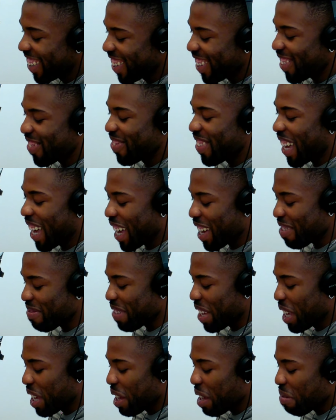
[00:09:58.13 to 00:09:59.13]
Oh
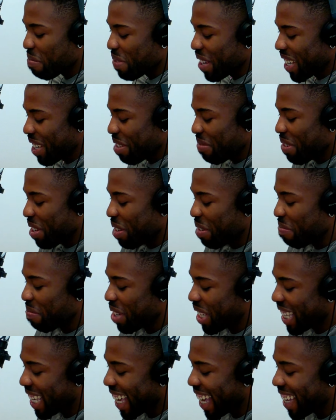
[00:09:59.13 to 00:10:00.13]
man,
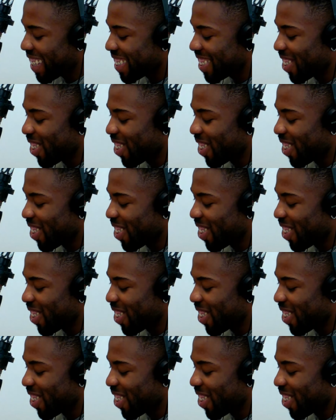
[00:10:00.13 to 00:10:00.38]
but yeah.